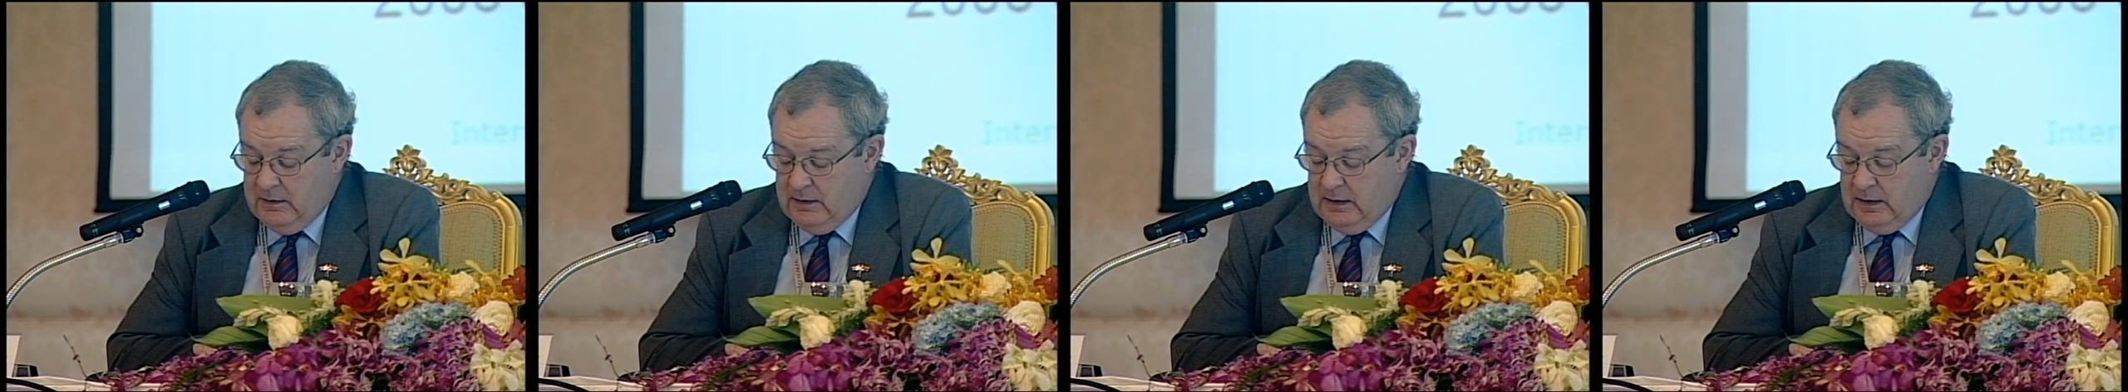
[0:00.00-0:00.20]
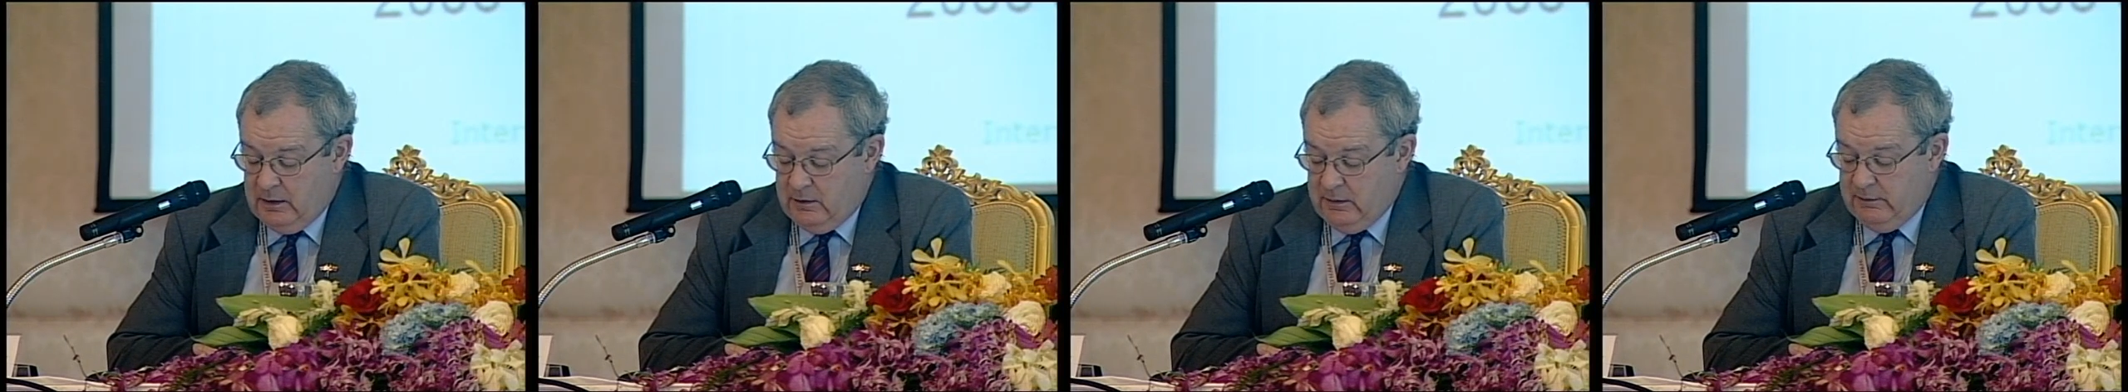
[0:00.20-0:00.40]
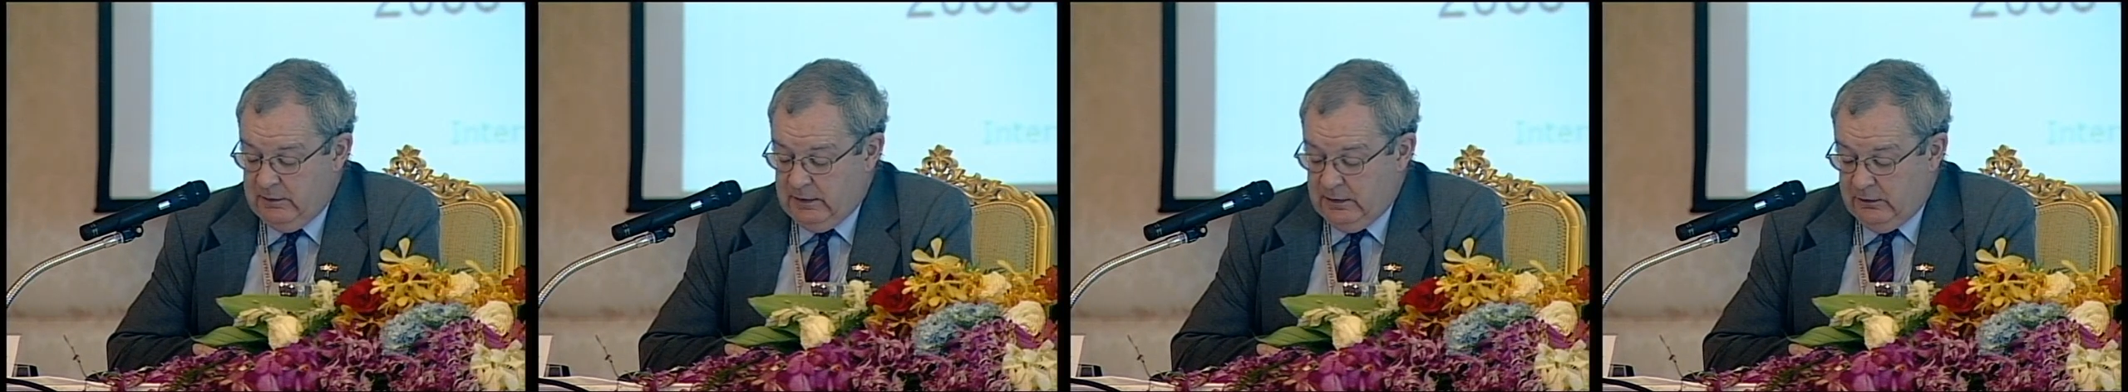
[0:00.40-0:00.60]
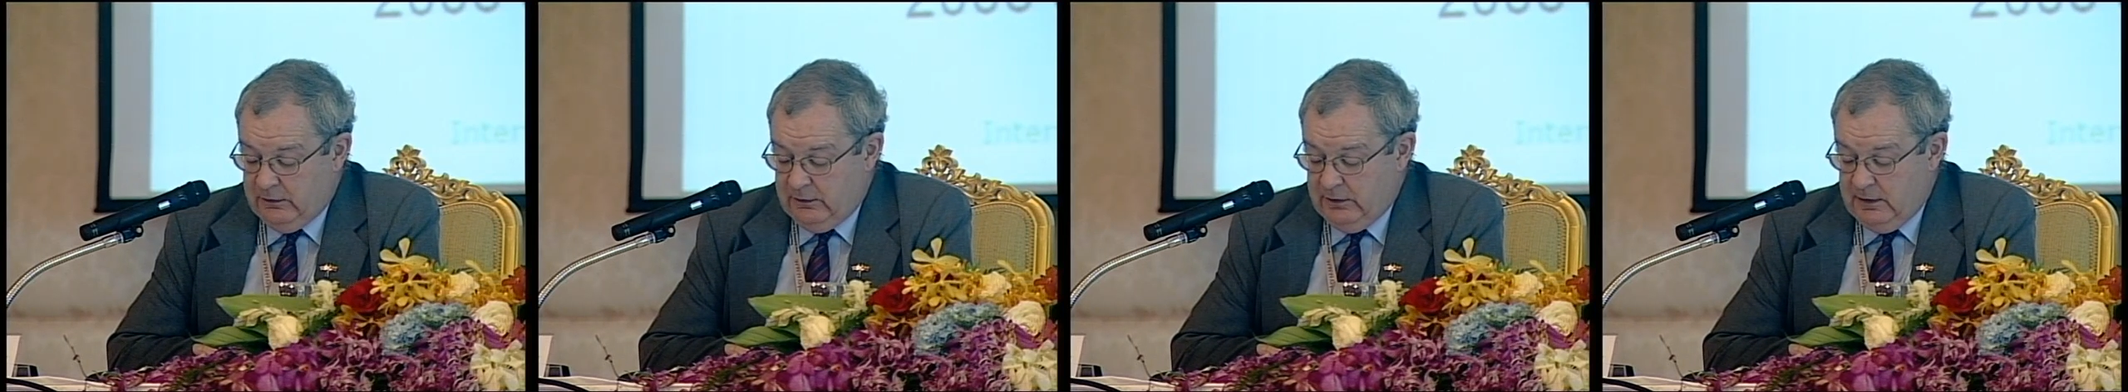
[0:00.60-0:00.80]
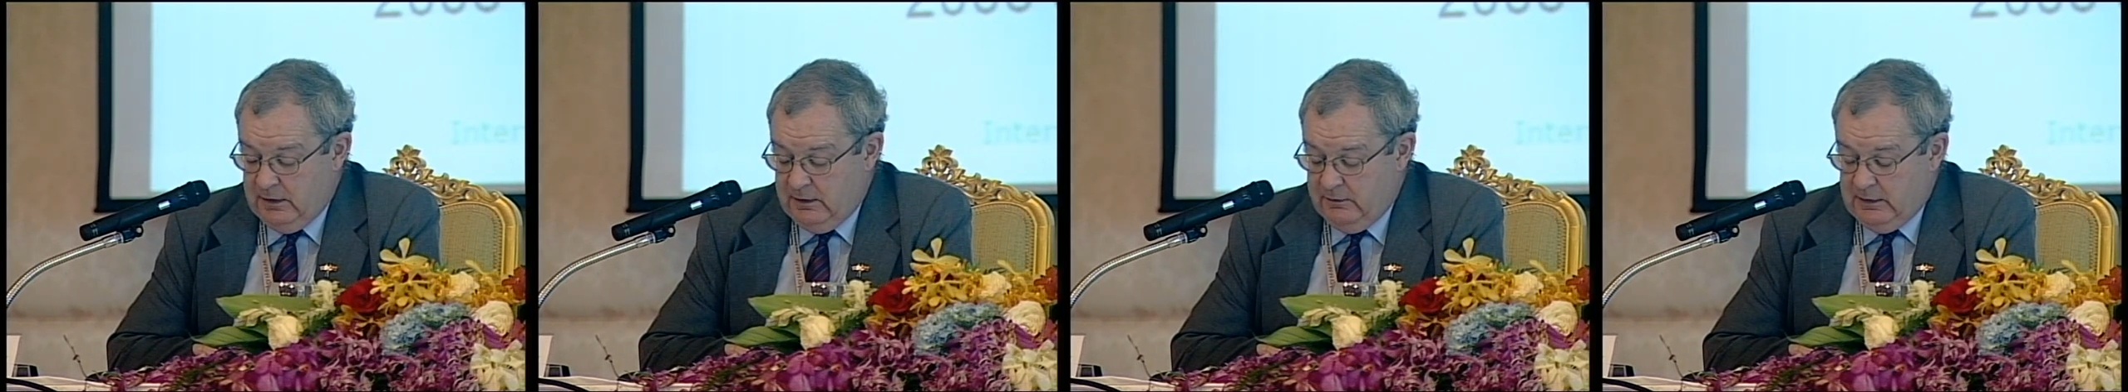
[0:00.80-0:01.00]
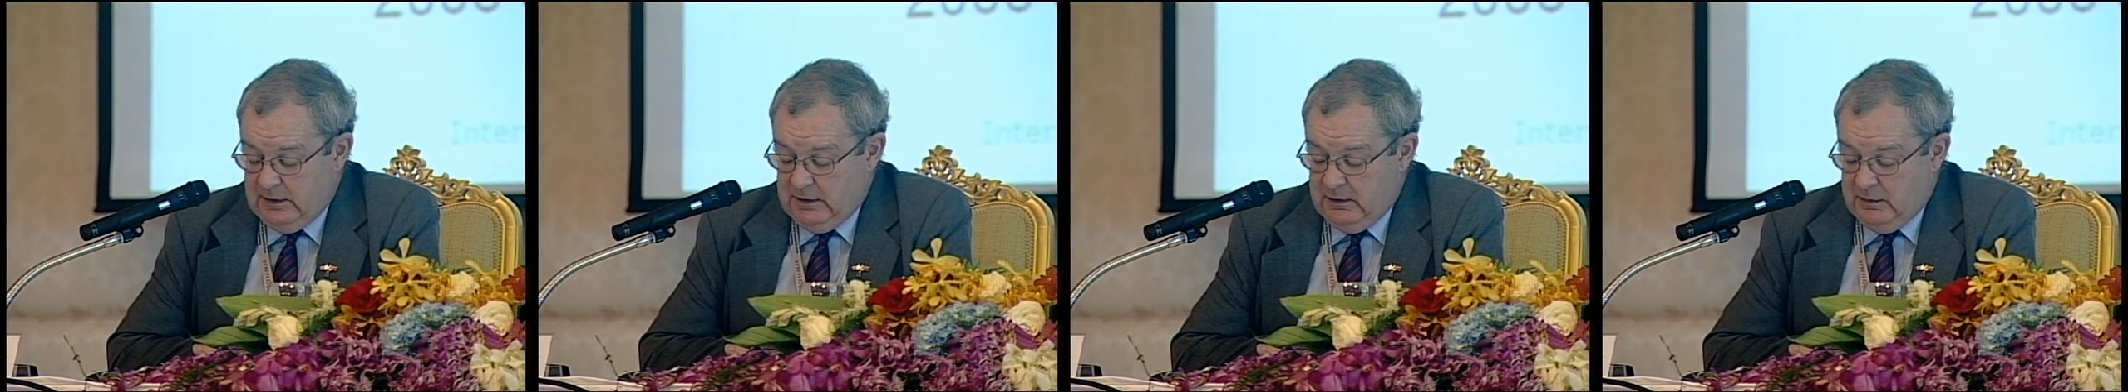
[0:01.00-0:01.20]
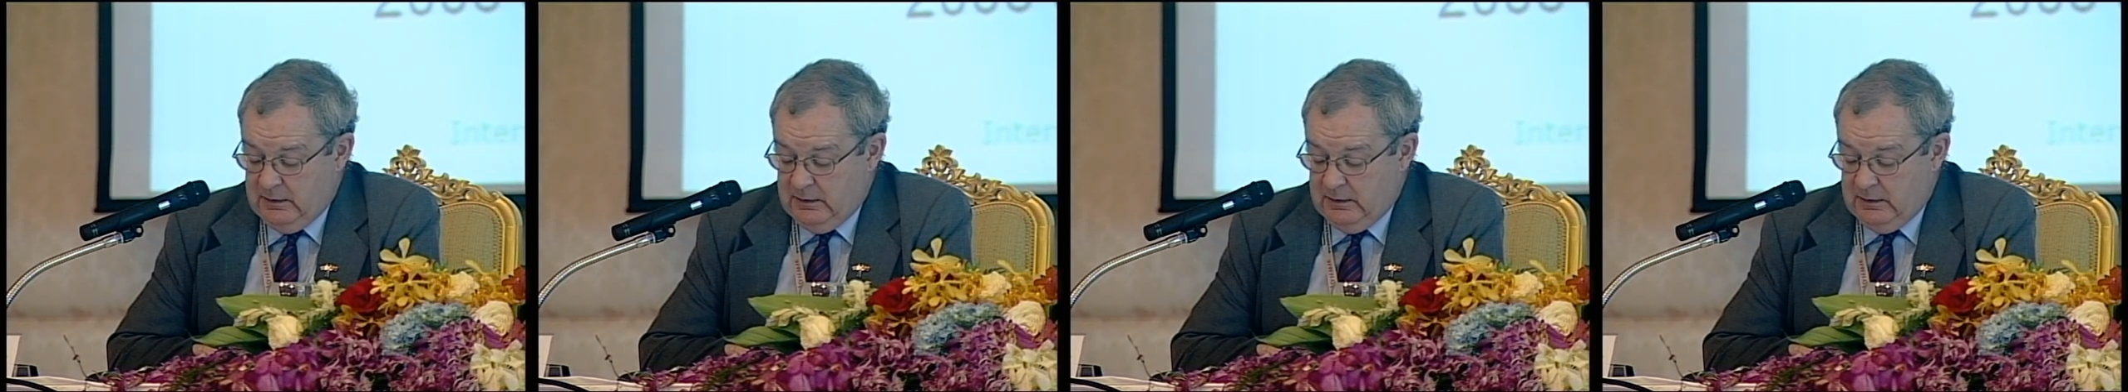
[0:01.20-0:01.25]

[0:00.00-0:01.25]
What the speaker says: the equivalent survey,